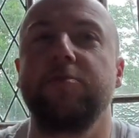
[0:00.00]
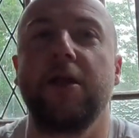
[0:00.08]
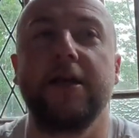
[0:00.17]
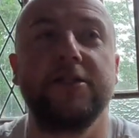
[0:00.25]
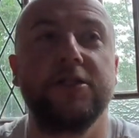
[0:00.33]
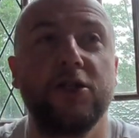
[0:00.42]

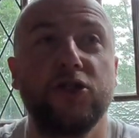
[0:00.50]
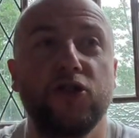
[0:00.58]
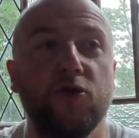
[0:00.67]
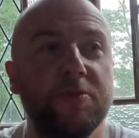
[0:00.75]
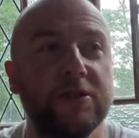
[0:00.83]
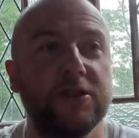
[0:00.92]
place to just
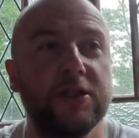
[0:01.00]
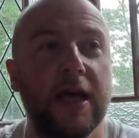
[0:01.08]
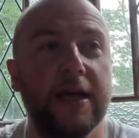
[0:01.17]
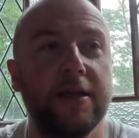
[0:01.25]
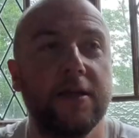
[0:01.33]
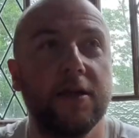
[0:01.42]
come and
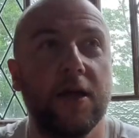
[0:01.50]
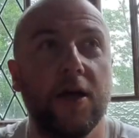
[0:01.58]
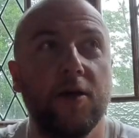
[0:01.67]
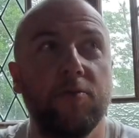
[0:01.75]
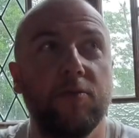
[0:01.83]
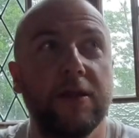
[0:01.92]
stay.
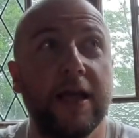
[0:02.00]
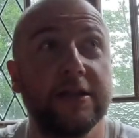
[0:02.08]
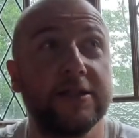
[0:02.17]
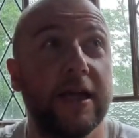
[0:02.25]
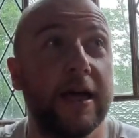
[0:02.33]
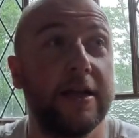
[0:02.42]

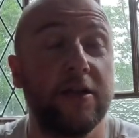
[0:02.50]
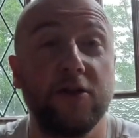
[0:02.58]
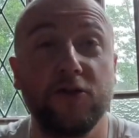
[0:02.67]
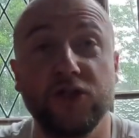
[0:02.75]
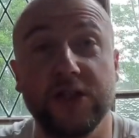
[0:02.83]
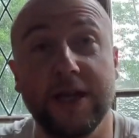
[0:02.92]
Last night you
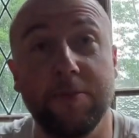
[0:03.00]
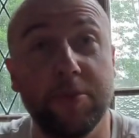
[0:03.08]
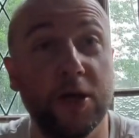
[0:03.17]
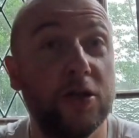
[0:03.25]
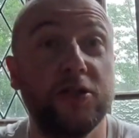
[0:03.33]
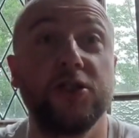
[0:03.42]
could just hear
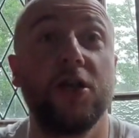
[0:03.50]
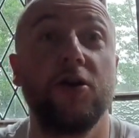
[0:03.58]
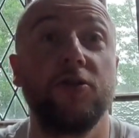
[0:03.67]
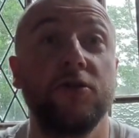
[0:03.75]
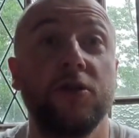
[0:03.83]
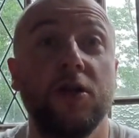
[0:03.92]

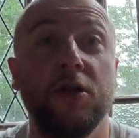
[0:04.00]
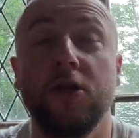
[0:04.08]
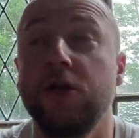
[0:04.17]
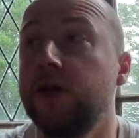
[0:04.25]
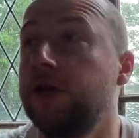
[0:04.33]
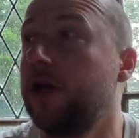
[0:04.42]
birdsong
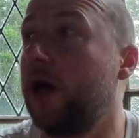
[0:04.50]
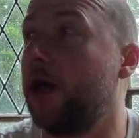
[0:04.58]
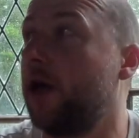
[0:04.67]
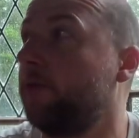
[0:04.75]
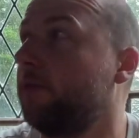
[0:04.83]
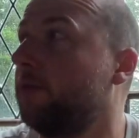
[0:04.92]

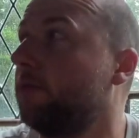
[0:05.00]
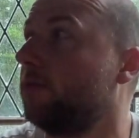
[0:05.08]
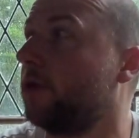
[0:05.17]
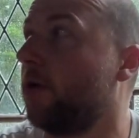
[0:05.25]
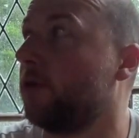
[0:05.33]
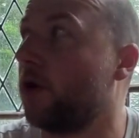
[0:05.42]

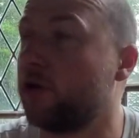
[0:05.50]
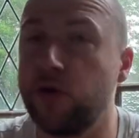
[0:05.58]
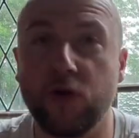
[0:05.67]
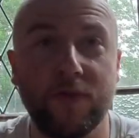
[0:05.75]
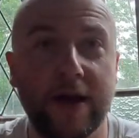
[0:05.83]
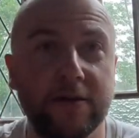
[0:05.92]
going on
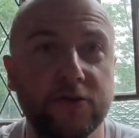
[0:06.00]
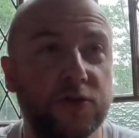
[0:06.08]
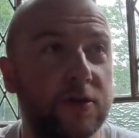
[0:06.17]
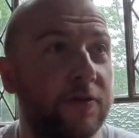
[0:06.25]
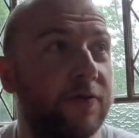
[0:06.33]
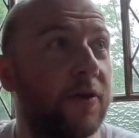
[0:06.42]
all around
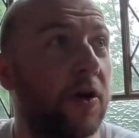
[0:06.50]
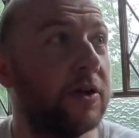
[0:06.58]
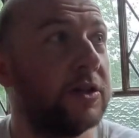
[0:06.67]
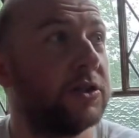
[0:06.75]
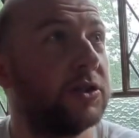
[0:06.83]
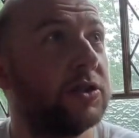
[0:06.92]
you in the
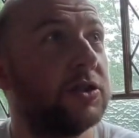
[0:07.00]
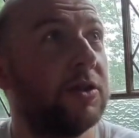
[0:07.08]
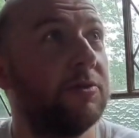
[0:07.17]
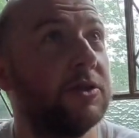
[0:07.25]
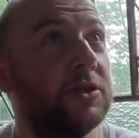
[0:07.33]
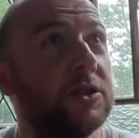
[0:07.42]
forests.
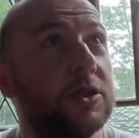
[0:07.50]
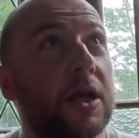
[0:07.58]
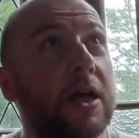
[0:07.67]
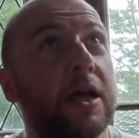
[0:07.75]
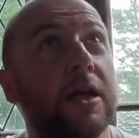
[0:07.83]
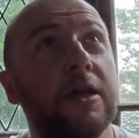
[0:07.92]
There was
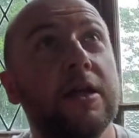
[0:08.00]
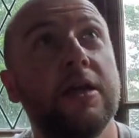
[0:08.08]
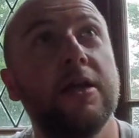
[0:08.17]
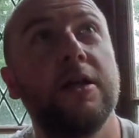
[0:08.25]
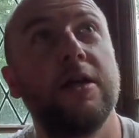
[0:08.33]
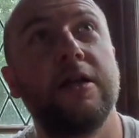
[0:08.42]

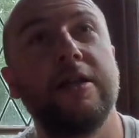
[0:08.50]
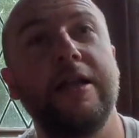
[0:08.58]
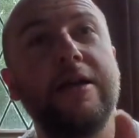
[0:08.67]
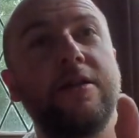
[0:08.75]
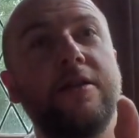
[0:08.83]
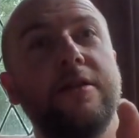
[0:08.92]

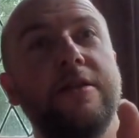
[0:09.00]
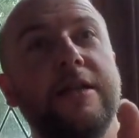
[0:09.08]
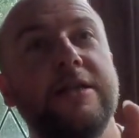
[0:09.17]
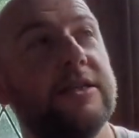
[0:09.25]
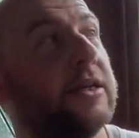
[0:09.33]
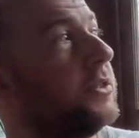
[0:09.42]
little
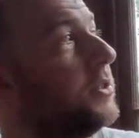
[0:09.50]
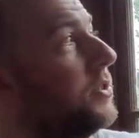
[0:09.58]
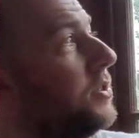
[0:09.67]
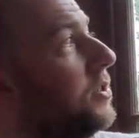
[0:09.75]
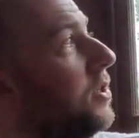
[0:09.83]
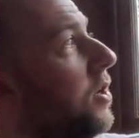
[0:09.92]

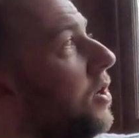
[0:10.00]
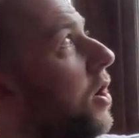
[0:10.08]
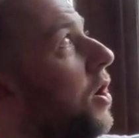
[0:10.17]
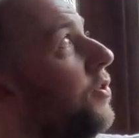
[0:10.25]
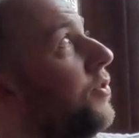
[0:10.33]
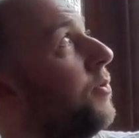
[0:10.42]
lizards
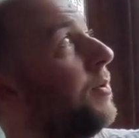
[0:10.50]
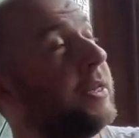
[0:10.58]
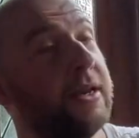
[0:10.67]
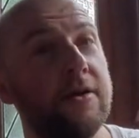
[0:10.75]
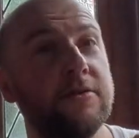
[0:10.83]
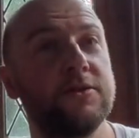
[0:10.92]
on the
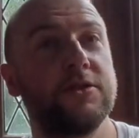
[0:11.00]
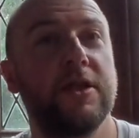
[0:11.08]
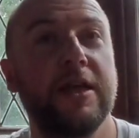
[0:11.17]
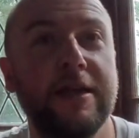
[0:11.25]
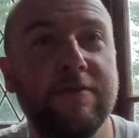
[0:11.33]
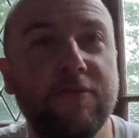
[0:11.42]
windows
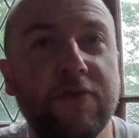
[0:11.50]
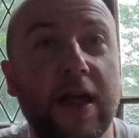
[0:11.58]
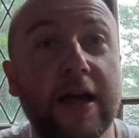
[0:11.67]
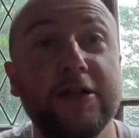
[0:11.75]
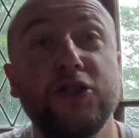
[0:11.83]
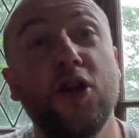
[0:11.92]
eating
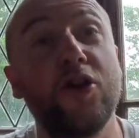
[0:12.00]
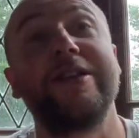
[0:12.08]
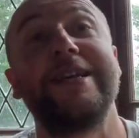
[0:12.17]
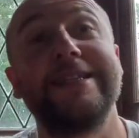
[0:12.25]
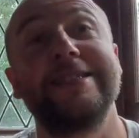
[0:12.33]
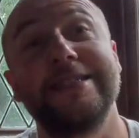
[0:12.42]
flies, not on
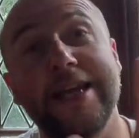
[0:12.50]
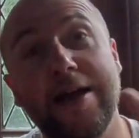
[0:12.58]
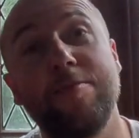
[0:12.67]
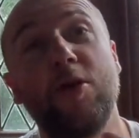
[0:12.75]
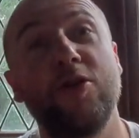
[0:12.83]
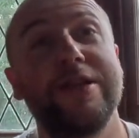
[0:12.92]
the
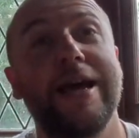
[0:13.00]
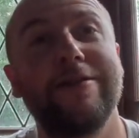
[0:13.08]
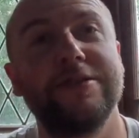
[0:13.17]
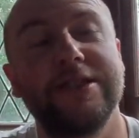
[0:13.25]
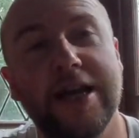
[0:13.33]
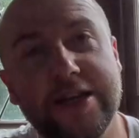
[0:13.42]
inside but on the
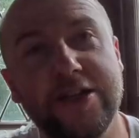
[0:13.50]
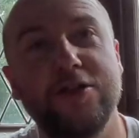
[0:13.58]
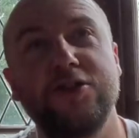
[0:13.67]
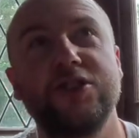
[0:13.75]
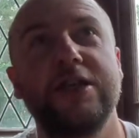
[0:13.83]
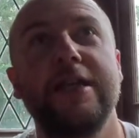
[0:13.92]
outside, and you
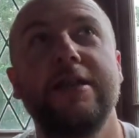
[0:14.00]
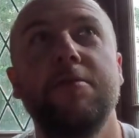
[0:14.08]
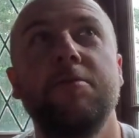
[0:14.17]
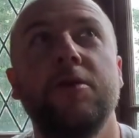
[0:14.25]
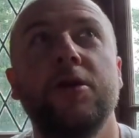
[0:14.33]
could see them,